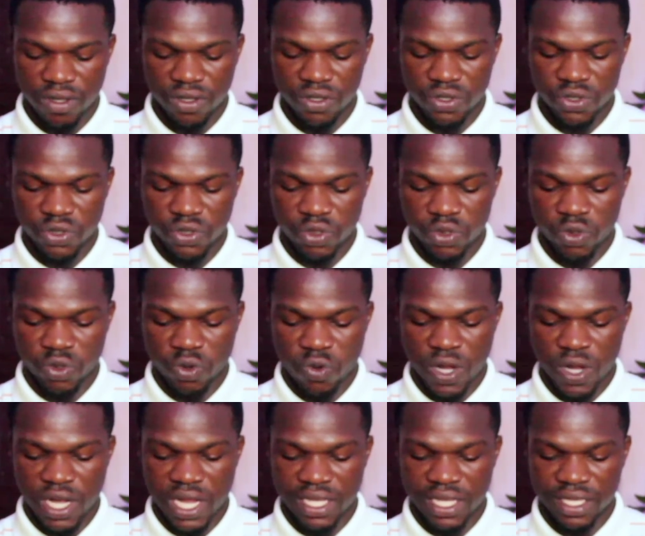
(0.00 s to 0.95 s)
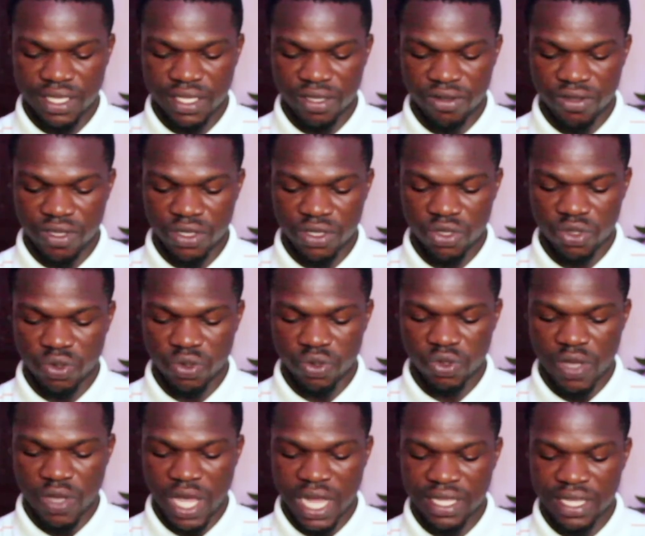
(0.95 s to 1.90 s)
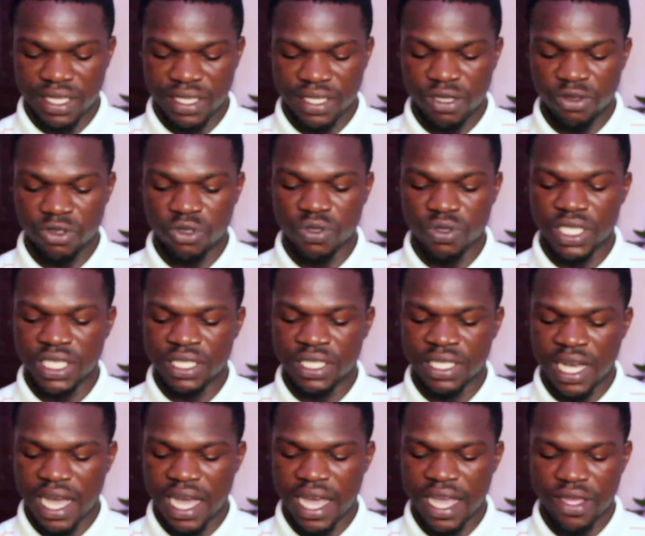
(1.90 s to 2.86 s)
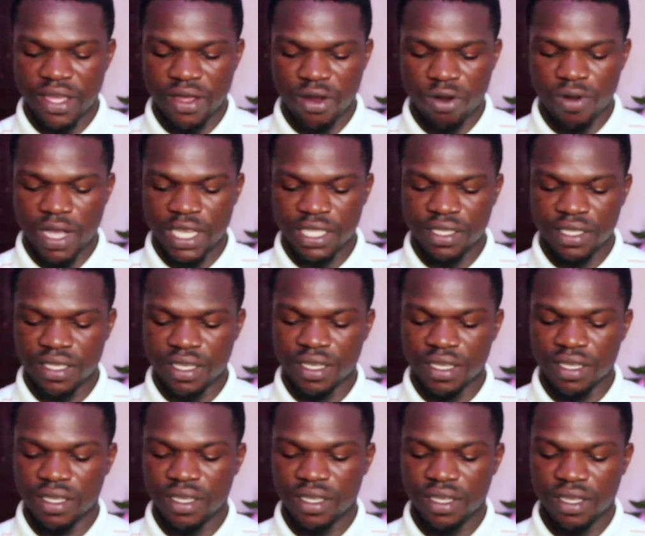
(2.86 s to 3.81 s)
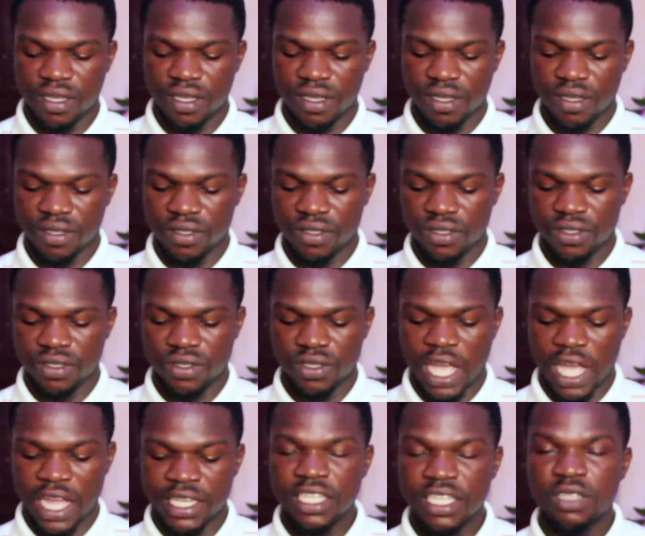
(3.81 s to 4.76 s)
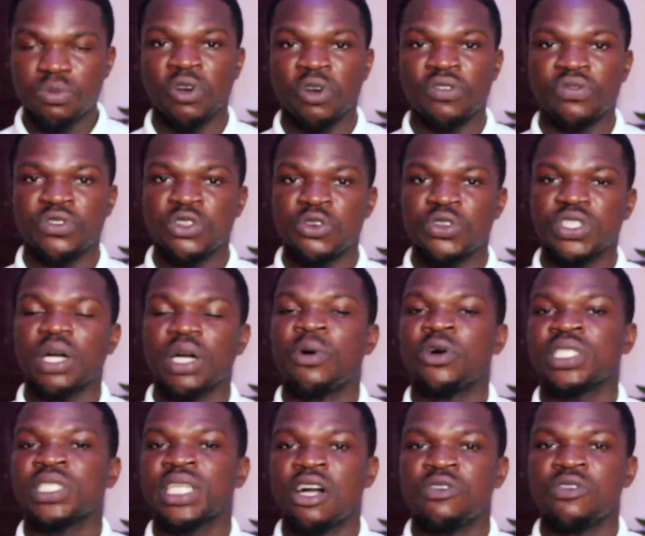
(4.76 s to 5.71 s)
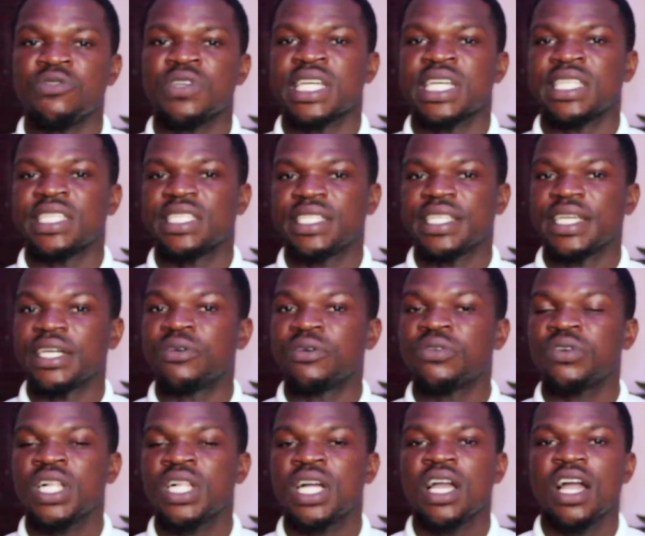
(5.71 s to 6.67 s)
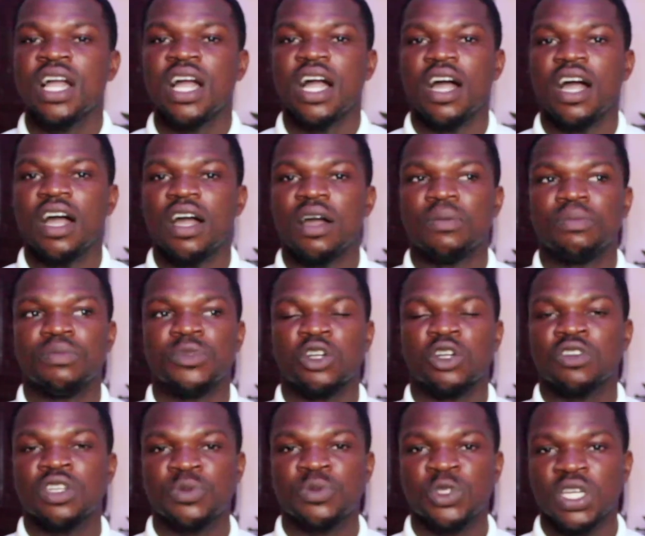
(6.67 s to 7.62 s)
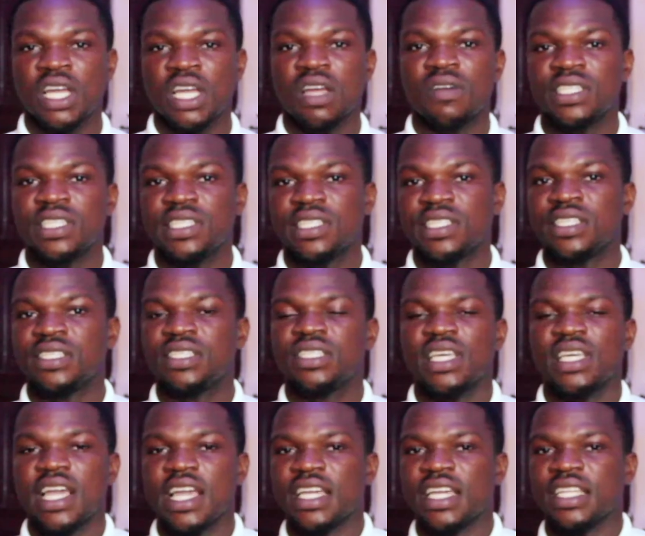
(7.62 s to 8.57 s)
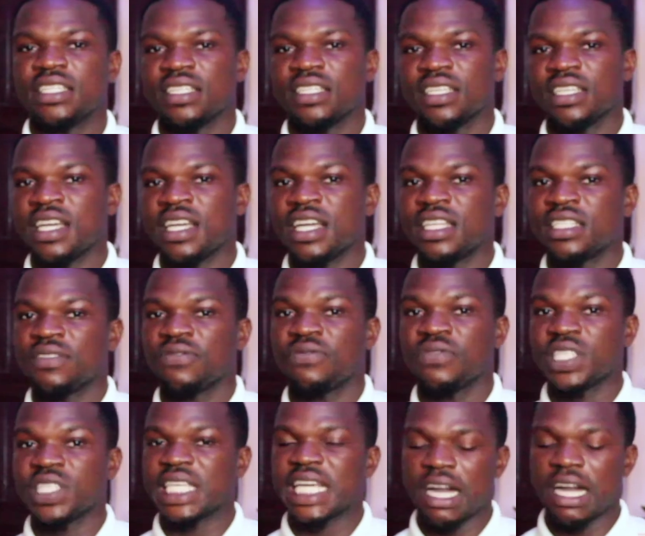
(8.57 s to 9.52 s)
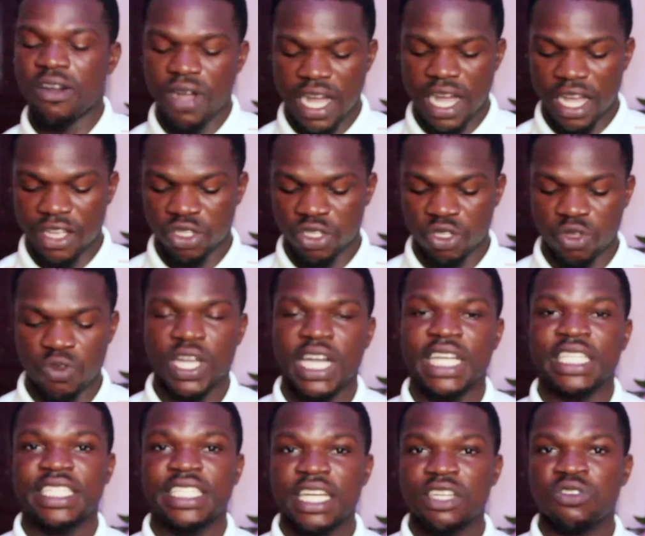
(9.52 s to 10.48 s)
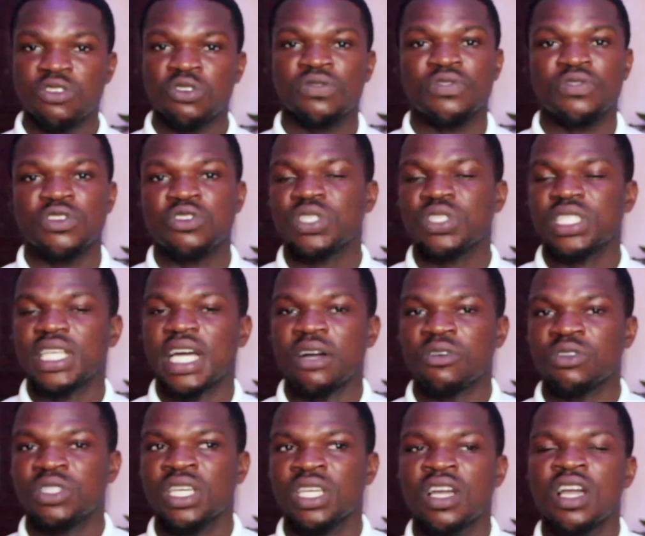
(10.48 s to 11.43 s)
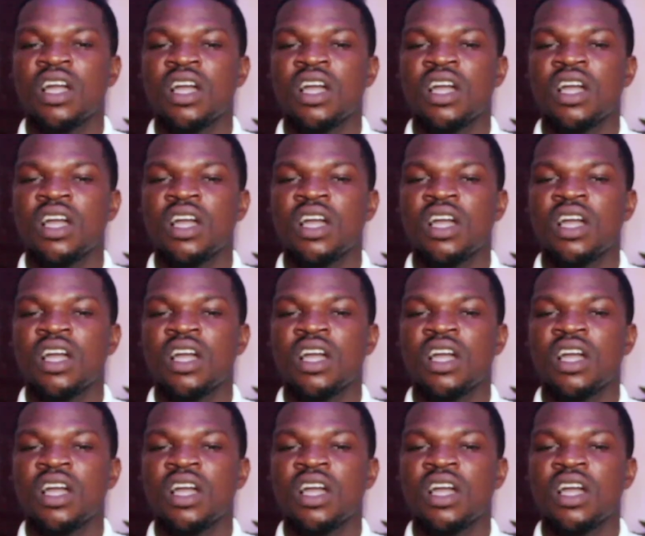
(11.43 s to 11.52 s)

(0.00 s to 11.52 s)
So who can I sell this to? So I can sell to this guy right here. I did more videos about how you can sell your cryptocurrencies and get physical cash. So you can check those videos out